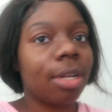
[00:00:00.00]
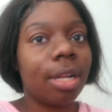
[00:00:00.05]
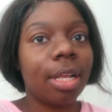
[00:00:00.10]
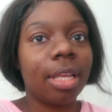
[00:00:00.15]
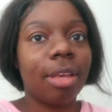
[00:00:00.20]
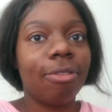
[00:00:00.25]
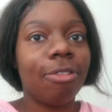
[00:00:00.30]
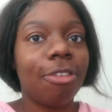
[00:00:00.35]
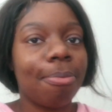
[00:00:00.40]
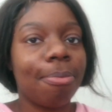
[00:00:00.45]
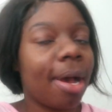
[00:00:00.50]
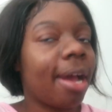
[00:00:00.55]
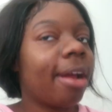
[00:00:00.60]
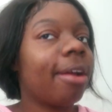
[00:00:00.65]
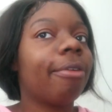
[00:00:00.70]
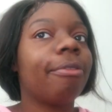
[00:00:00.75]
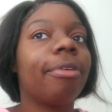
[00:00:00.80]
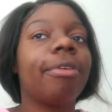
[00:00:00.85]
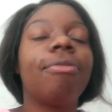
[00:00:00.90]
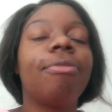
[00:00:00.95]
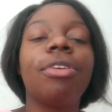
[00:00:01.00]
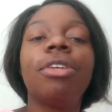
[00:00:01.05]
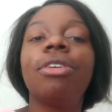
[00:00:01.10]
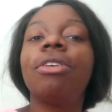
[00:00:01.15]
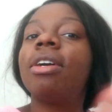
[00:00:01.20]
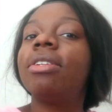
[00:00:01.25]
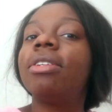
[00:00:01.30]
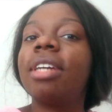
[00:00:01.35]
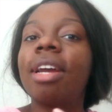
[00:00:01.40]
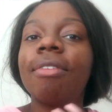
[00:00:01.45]
gonna give you my
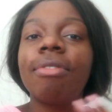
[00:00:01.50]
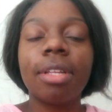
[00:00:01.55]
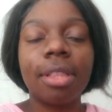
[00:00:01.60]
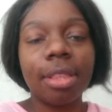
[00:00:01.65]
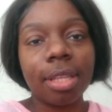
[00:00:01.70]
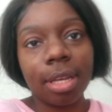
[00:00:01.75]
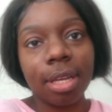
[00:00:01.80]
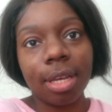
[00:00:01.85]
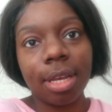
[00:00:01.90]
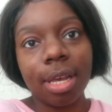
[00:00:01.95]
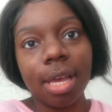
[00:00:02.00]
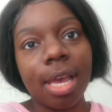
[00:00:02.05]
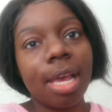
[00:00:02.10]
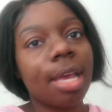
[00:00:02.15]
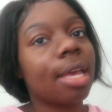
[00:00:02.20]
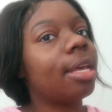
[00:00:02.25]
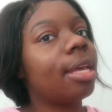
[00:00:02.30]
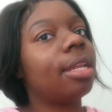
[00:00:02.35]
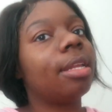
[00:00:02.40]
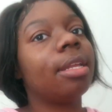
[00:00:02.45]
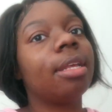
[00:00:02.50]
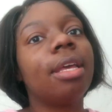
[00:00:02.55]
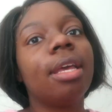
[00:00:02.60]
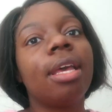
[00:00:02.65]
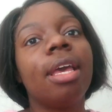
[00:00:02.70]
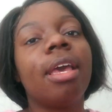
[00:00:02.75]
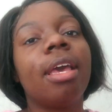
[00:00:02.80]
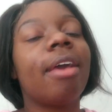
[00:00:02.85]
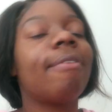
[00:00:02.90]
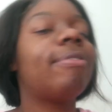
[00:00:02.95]
review on everything and
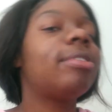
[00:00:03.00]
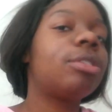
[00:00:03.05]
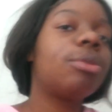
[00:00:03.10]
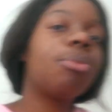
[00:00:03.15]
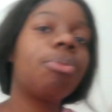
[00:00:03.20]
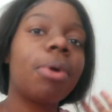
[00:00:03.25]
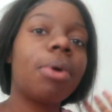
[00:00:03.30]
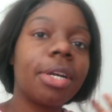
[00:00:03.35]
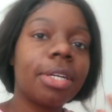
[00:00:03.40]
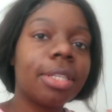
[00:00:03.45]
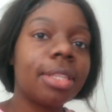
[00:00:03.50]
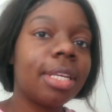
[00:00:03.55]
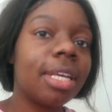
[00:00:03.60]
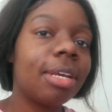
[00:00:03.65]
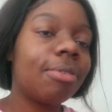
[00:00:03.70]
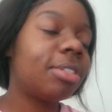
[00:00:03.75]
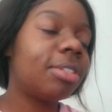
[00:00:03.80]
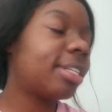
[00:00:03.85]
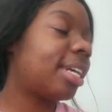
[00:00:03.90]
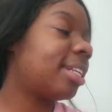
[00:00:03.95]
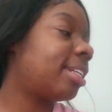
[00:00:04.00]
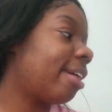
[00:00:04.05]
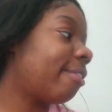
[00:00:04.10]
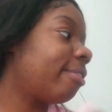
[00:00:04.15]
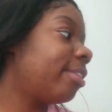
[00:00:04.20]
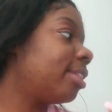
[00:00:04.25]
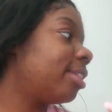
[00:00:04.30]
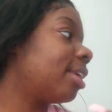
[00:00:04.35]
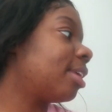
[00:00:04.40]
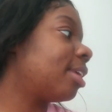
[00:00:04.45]
if it's worth it, which I
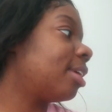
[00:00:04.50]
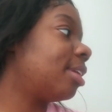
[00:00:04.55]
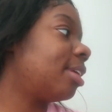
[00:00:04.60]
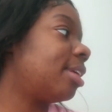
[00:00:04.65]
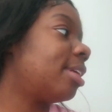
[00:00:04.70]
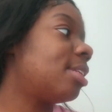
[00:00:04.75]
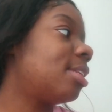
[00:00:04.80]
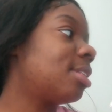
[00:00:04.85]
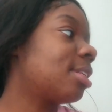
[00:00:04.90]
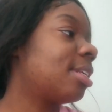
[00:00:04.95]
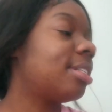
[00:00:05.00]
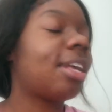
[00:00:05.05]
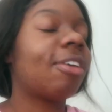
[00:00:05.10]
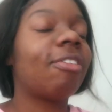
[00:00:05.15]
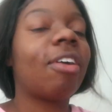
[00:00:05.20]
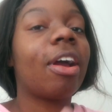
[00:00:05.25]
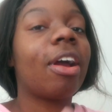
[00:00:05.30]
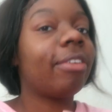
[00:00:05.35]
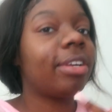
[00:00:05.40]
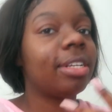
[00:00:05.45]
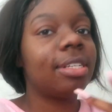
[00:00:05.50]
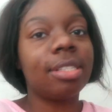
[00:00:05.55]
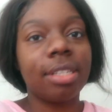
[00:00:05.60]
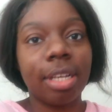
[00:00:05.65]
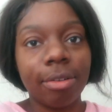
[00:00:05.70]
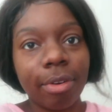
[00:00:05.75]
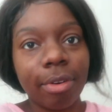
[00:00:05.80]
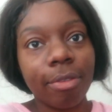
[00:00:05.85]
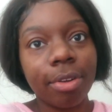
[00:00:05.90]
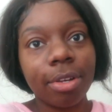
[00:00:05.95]
definitely think it is because I've already
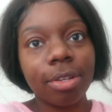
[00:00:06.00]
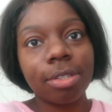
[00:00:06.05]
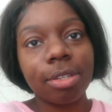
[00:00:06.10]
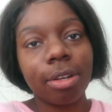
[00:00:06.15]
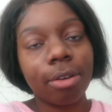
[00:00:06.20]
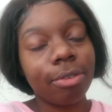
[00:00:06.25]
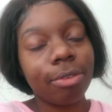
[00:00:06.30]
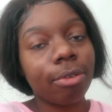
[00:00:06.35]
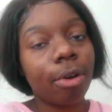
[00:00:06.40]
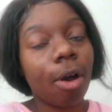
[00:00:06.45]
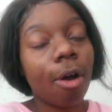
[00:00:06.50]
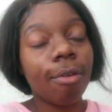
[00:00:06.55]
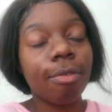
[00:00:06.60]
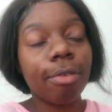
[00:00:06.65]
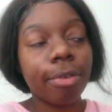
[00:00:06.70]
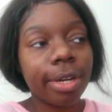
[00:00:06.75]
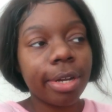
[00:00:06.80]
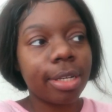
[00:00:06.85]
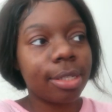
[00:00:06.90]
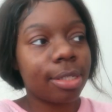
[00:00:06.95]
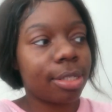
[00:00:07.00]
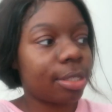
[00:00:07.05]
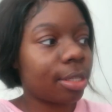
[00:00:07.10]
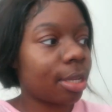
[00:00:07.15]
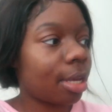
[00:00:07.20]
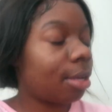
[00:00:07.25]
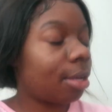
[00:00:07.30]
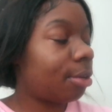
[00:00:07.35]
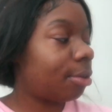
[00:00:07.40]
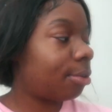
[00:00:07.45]
seen reviews over it.
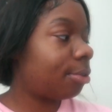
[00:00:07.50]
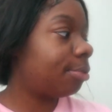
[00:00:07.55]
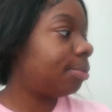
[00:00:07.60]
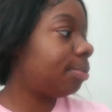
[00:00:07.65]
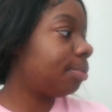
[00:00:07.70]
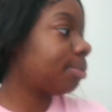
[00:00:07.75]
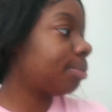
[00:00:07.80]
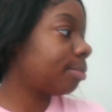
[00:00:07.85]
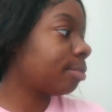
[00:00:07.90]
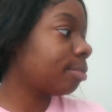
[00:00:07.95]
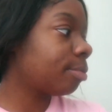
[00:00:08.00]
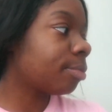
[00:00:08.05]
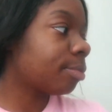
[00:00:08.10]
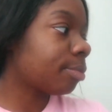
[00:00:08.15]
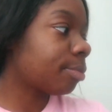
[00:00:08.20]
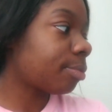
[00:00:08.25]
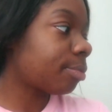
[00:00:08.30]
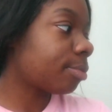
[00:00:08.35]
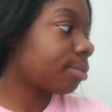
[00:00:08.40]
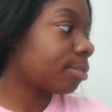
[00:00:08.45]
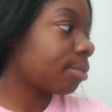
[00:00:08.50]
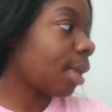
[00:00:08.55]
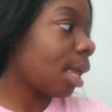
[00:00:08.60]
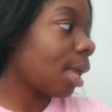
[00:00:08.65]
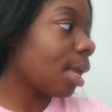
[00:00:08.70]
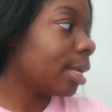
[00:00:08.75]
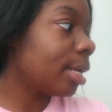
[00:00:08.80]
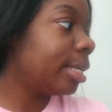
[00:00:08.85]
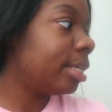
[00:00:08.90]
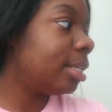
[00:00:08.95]
So
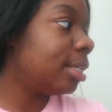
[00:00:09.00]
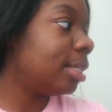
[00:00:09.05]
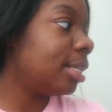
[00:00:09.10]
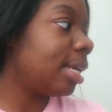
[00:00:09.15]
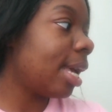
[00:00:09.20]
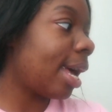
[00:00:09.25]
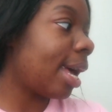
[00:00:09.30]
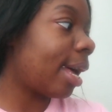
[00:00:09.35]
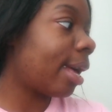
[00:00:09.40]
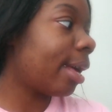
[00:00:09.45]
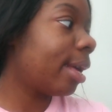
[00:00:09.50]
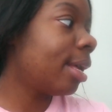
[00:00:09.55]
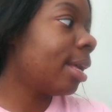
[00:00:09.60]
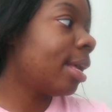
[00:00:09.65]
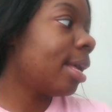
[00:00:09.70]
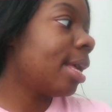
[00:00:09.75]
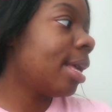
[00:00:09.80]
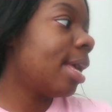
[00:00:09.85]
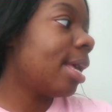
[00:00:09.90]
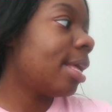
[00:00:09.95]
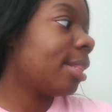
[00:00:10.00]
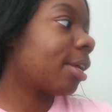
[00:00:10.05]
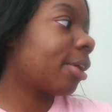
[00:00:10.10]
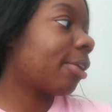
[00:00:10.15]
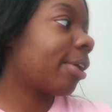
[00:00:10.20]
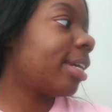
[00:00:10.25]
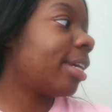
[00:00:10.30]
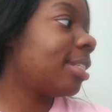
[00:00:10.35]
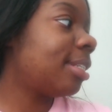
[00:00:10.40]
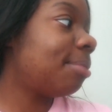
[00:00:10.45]
yeah. The
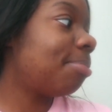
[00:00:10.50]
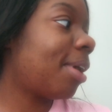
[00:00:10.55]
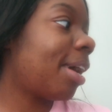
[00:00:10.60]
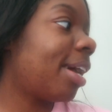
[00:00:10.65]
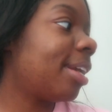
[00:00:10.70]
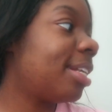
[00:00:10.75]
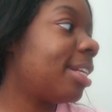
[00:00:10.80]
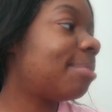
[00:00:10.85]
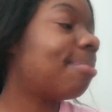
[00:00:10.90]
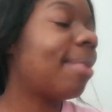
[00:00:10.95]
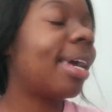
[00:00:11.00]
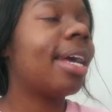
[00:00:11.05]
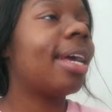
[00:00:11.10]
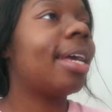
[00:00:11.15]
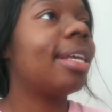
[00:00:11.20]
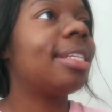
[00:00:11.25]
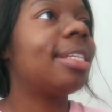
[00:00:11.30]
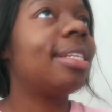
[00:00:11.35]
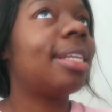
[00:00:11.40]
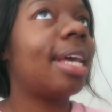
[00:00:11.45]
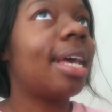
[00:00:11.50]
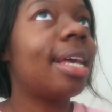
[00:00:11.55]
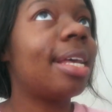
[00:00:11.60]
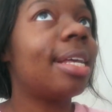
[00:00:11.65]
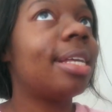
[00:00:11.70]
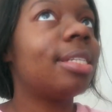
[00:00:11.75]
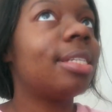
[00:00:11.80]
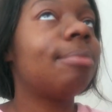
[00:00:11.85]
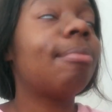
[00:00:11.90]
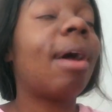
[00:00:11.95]
crazy part is my
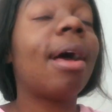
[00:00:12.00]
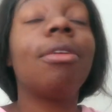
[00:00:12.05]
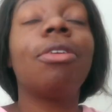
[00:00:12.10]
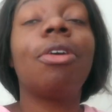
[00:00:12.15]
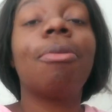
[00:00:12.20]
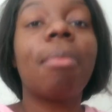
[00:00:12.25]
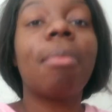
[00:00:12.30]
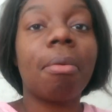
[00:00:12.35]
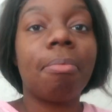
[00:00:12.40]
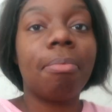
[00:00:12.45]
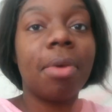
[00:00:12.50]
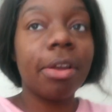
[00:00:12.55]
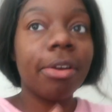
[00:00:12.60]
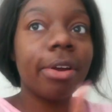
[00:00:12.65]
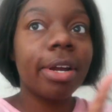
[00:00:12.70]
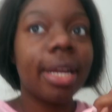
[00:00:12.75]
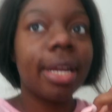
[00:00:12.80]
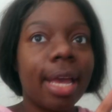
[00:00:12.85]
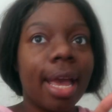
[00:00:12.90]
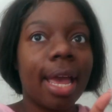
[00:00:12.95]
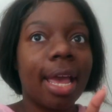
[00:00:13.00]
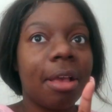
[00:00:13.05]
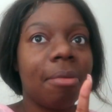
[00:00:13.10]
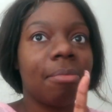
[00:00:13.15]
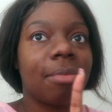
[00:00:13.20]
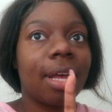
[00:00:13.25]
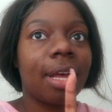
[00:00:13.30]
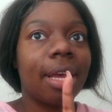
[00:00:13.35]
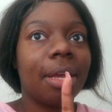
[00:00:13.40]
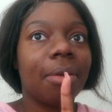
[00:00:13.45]
desk, my mirror
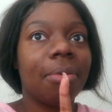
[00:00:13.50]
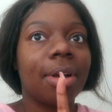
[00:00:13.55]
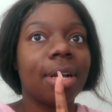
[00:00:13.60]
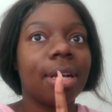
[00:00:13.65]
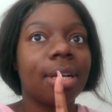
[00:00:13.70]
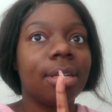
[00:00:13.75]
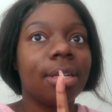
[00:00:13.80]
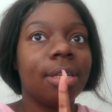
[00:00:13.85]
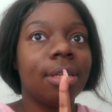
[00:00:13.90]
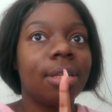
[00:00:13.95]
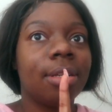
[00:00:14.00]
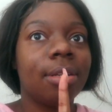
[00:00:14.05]
came like what?